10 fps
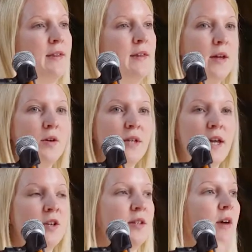And then they'll
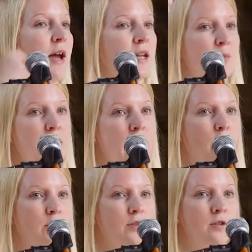say, and you say, right, anybody
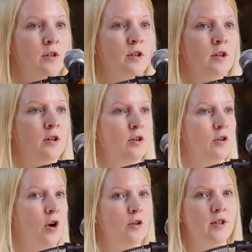else
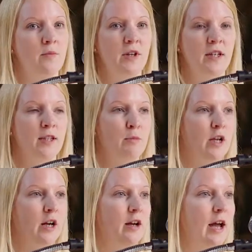got something
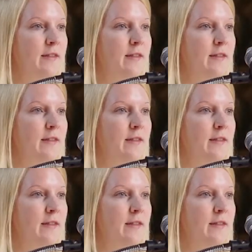similar?